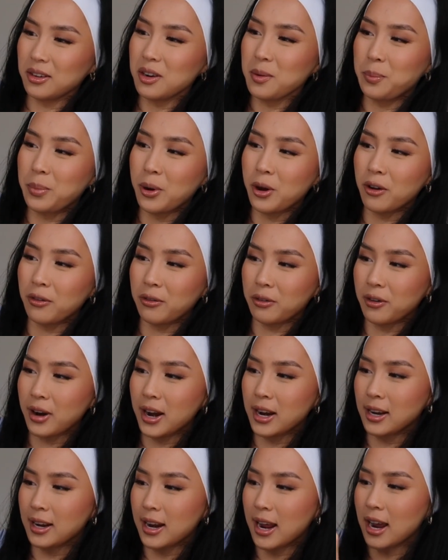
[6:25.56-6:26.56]
got a
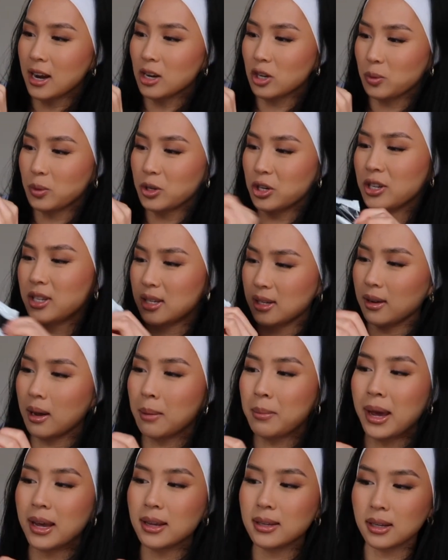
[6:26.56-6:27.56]
perforated edge which is
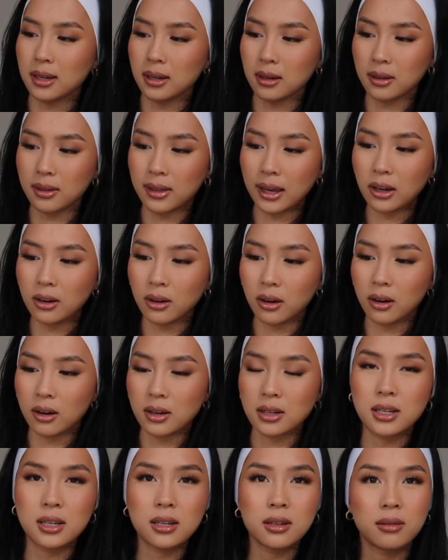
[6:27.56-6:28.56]
amazing thank
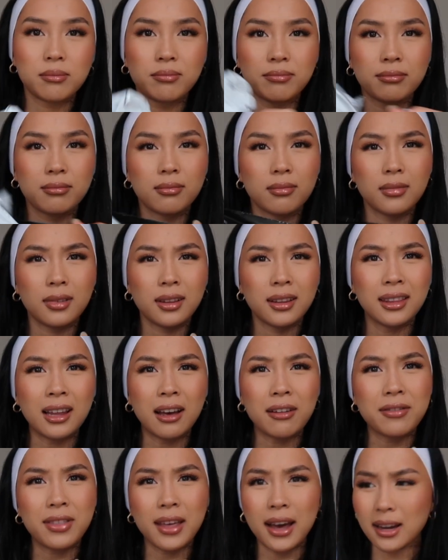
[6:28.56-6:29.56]
god
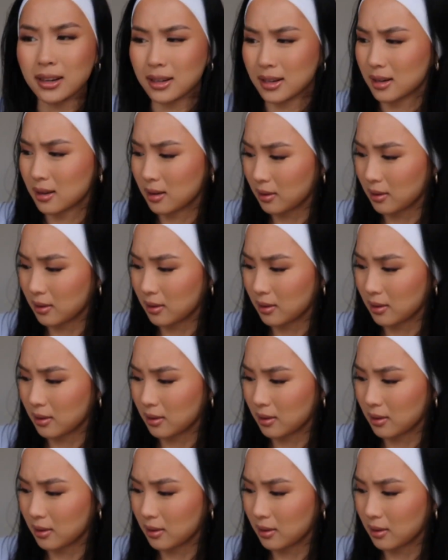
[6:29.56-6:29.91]
love that